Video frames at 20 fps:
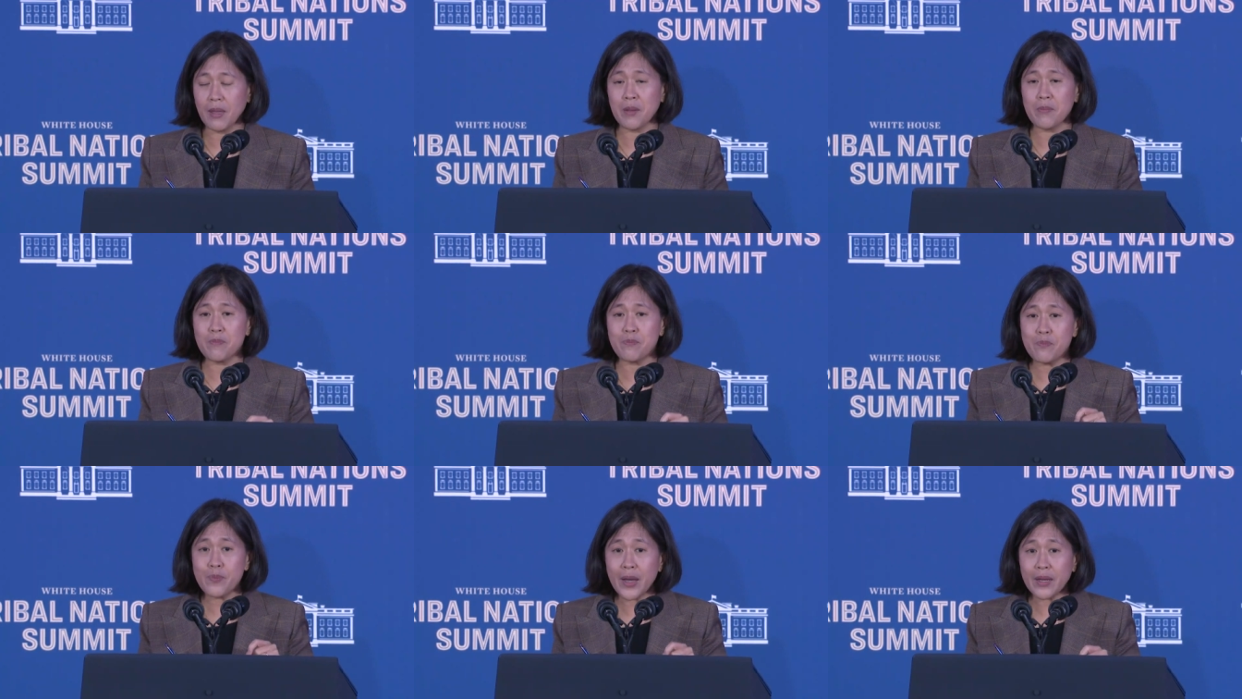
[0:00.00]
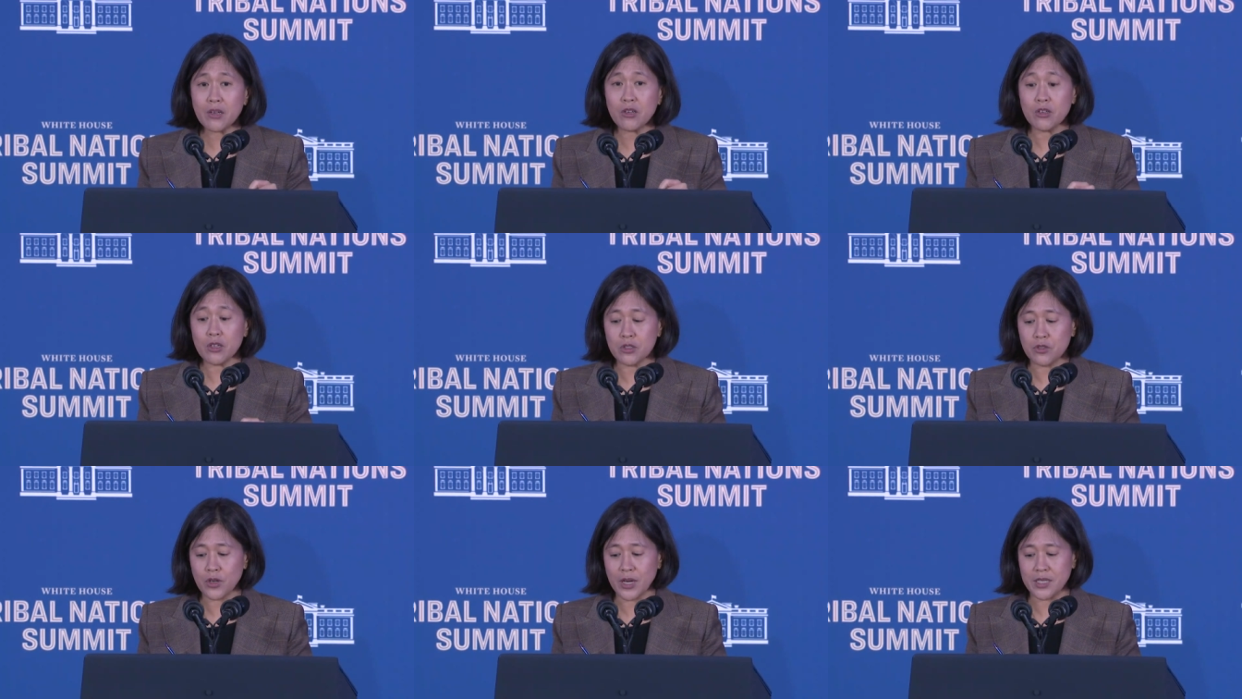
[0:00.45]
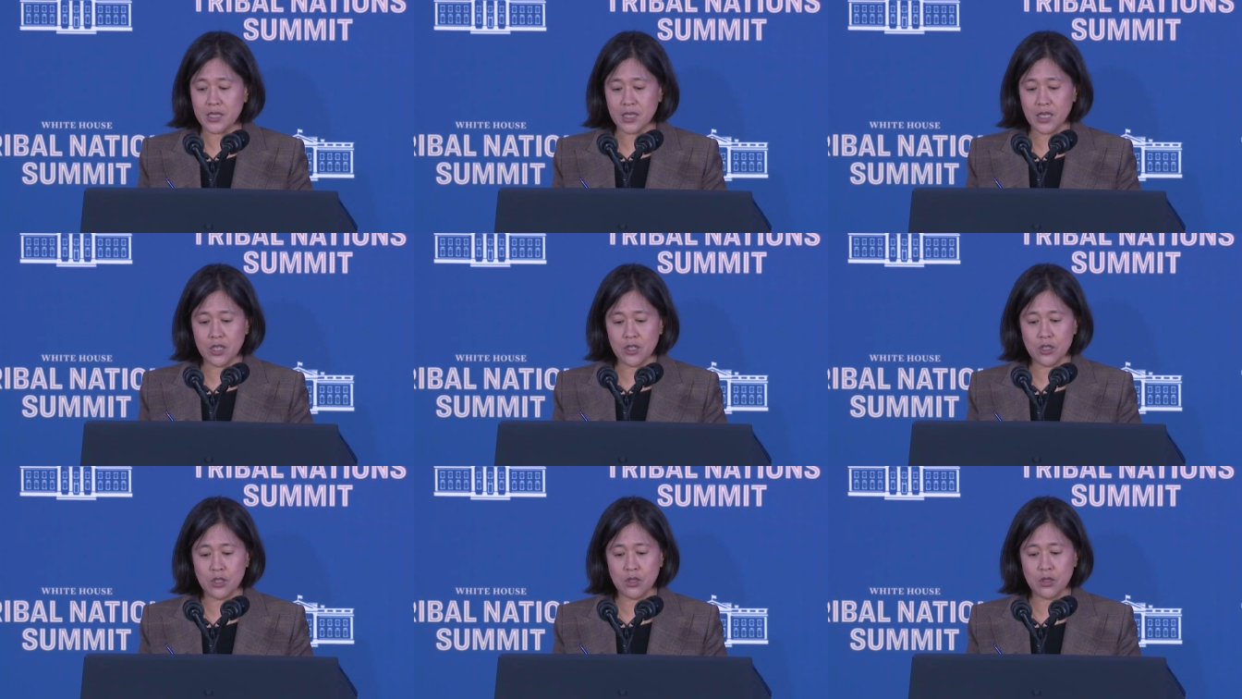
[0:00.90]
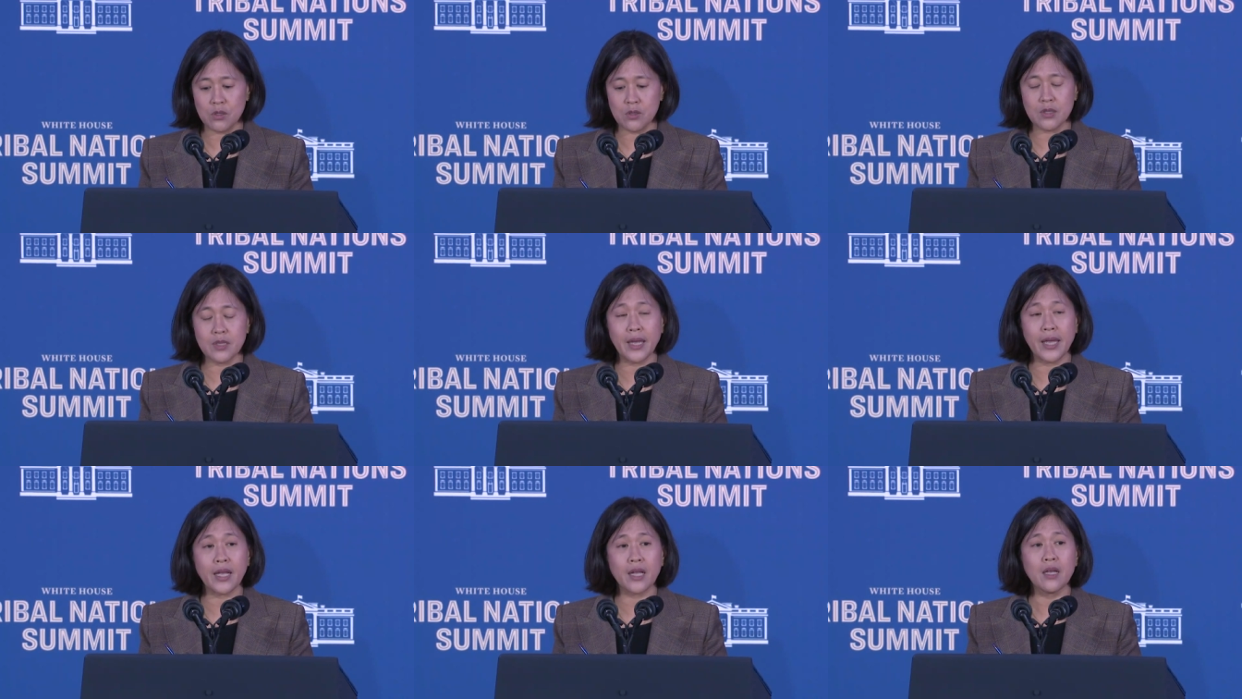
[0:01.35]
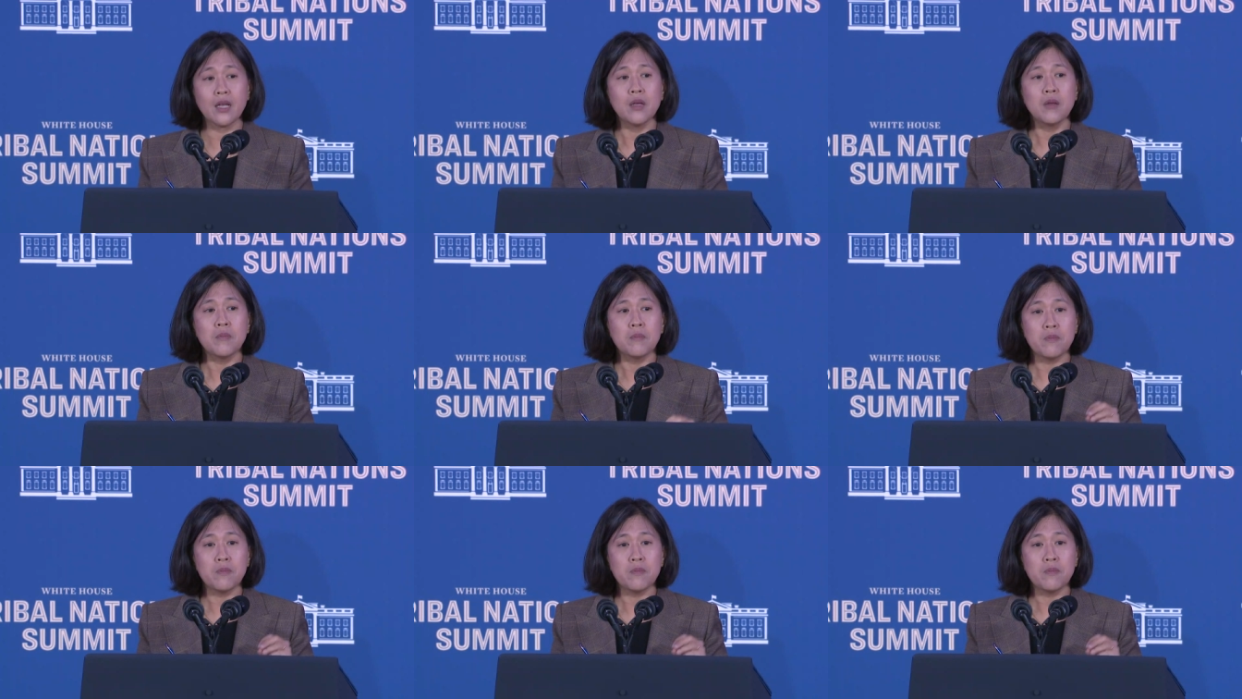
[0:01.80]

may better address issues like